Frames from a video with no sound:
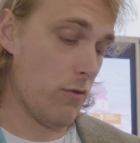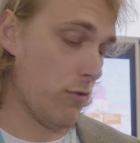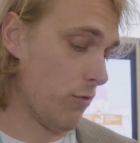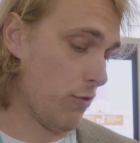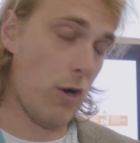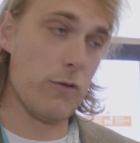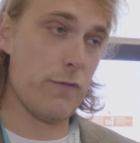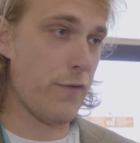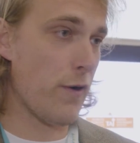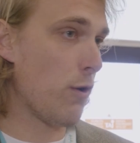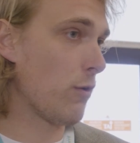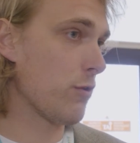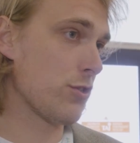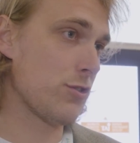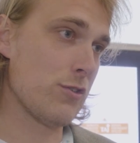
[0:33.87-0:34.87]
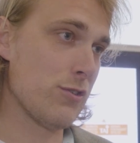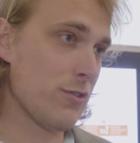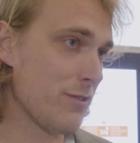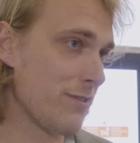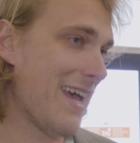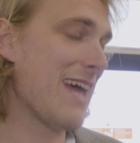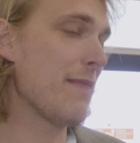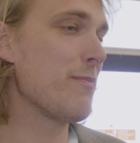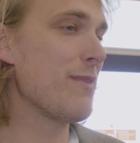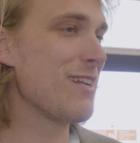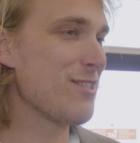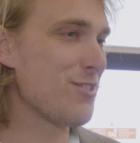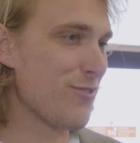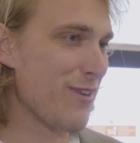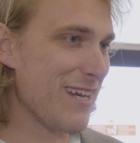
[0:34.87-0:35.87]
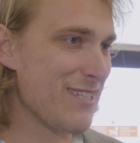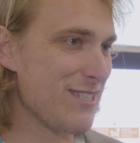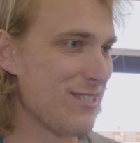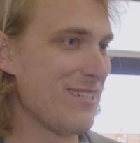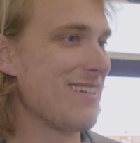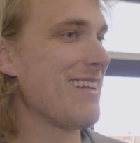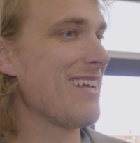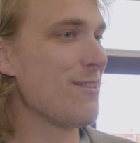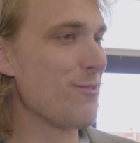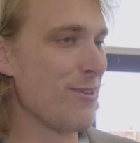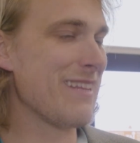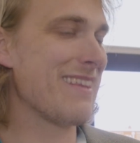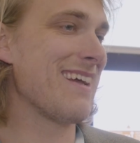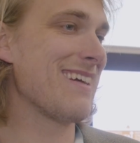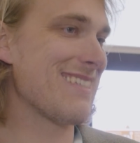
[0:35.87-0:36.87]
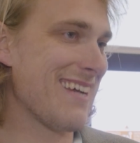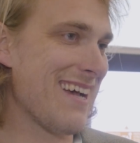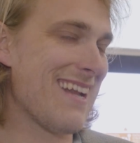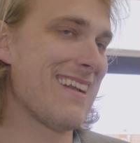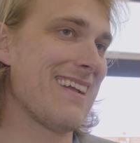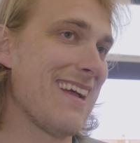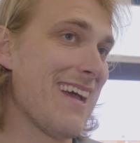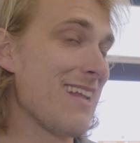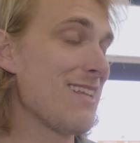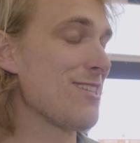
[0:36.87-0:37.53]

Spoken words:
don't focus on administration and doing things again and again,